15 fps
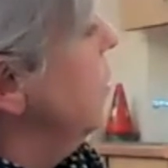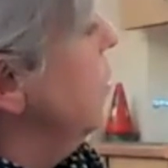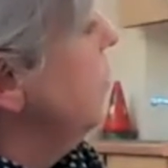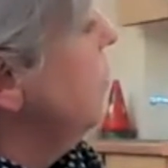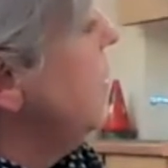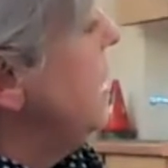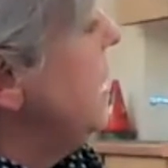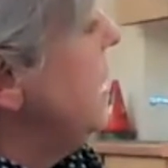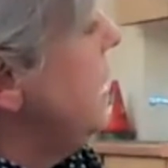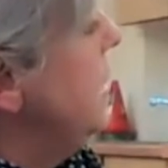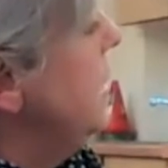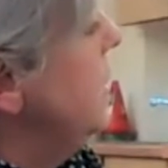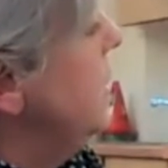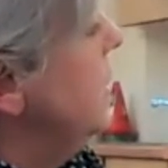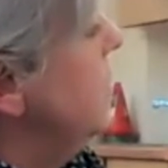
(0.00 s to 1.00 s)
3
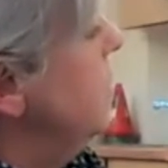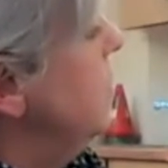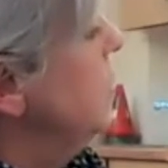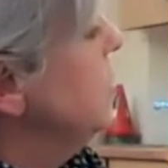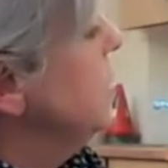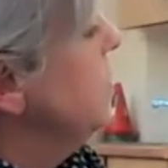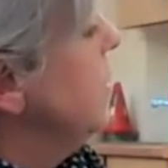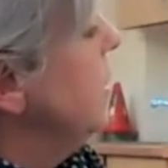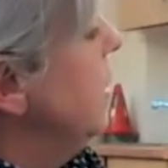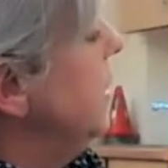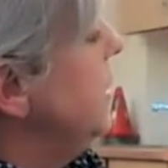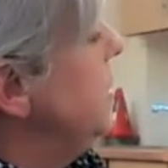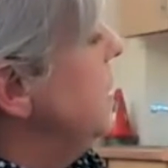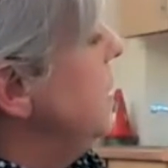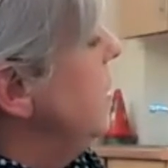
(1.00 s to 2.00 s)

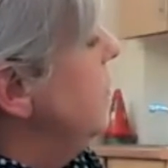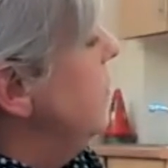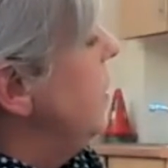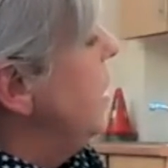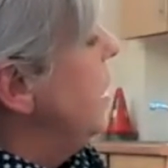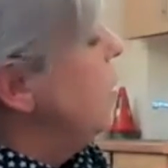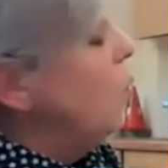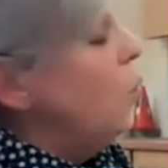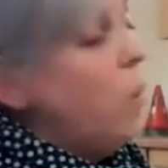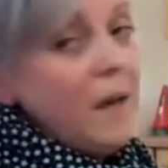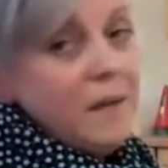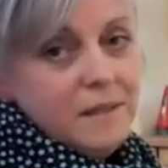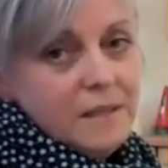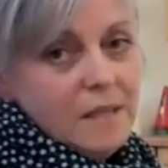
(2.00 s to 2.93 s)
multiplied by 1